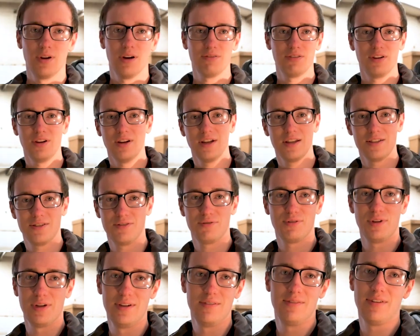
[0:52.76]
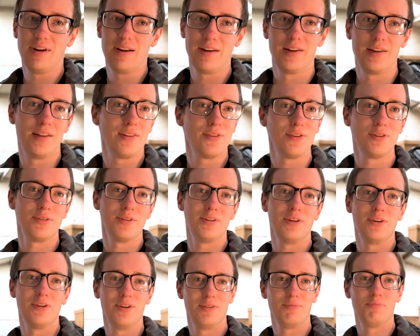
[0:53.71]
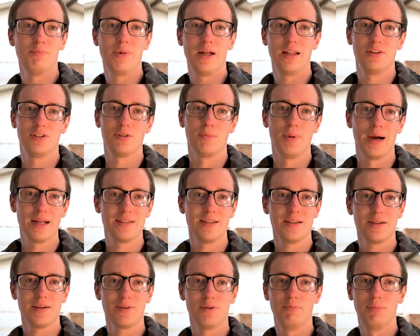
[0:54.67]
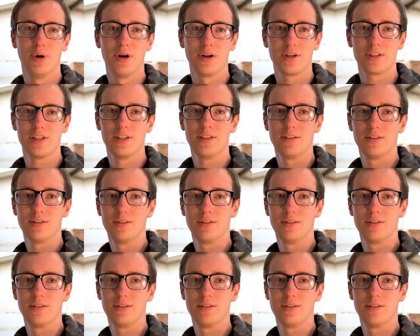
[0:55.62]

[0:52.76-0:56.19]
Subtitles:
I feel like this is very, very melodramatic unboxing.